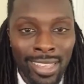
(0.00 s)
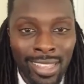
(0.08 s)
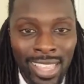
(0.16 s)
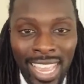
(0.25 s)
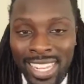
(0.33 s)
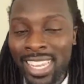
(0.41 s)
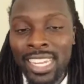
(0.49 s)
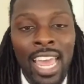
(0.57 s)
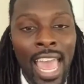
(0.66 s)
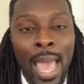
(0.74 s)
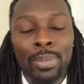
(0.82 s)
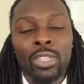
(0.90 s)
they did the
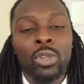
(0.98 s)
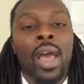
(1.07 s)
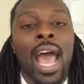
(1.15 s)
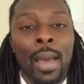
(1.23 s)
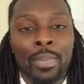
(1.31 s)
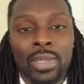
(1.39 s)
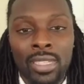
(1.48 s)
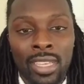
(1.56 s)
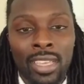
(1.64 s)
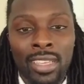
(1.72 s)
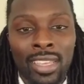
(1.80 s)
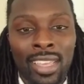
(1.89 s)
absolute
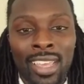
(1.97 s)
opposite.